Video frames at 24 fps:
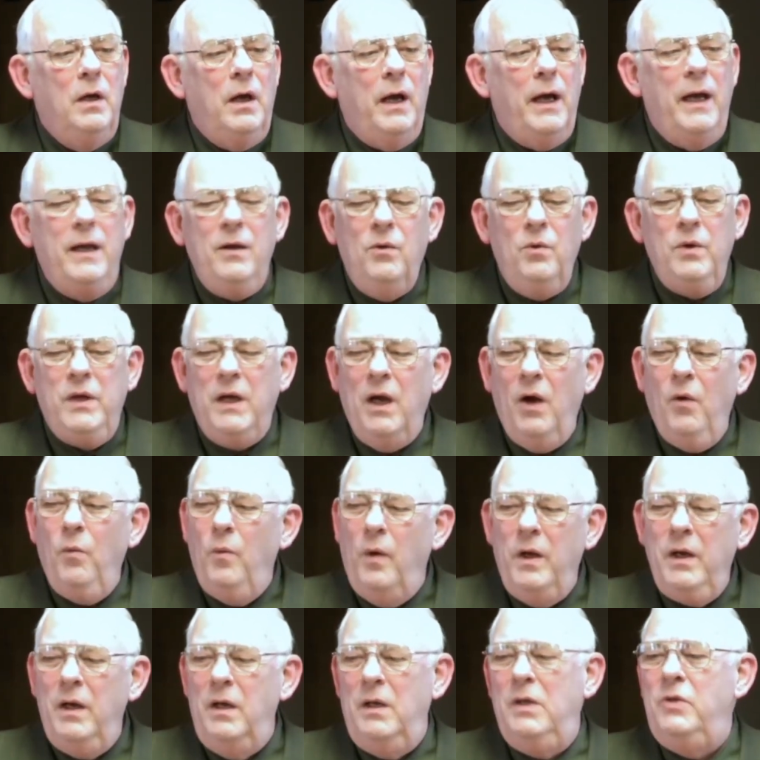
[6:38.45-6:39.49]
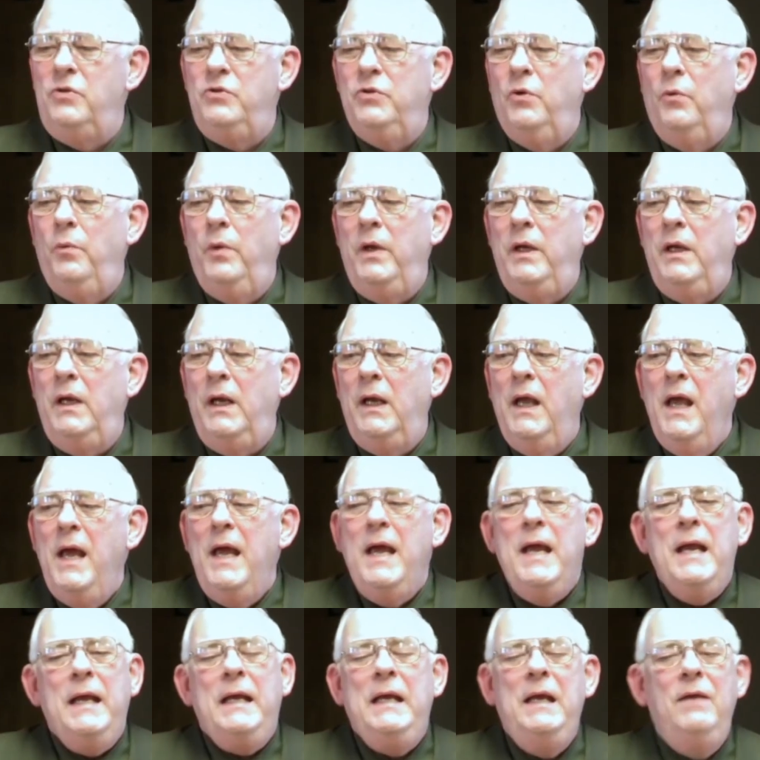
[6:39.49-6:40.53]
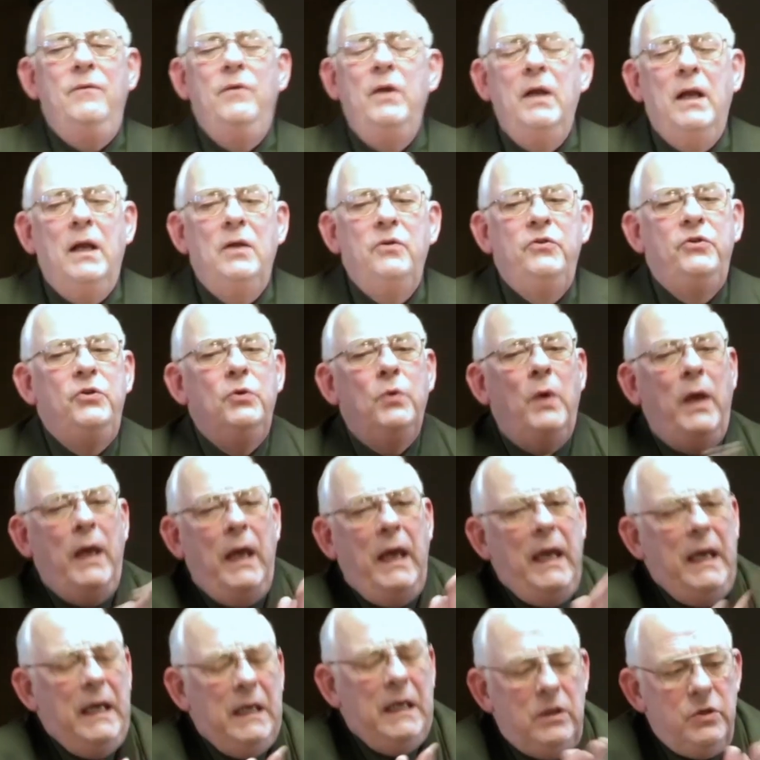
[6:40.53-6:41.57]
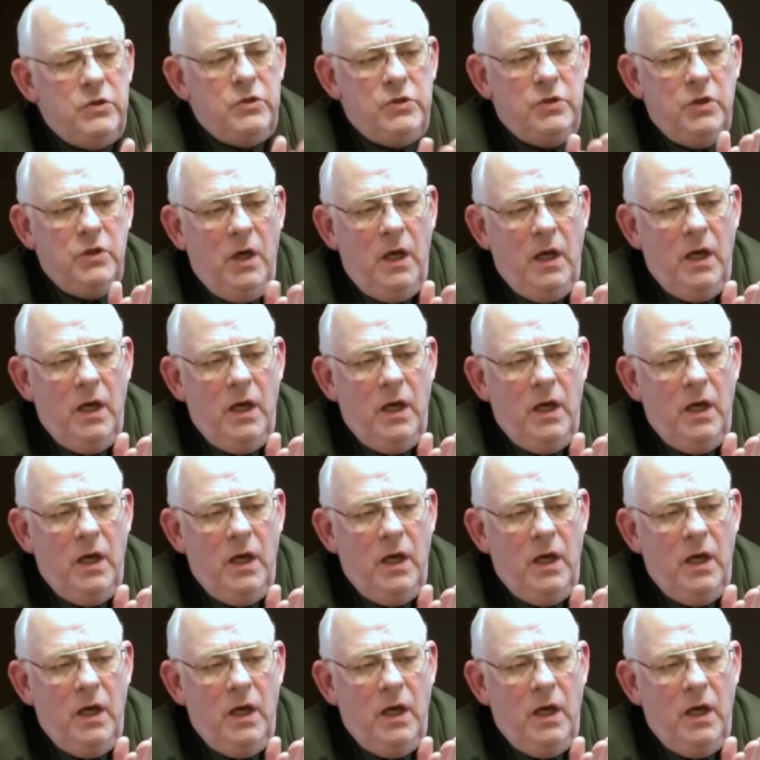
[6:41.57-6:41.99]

I don't care what it is you're reading. Even as you age,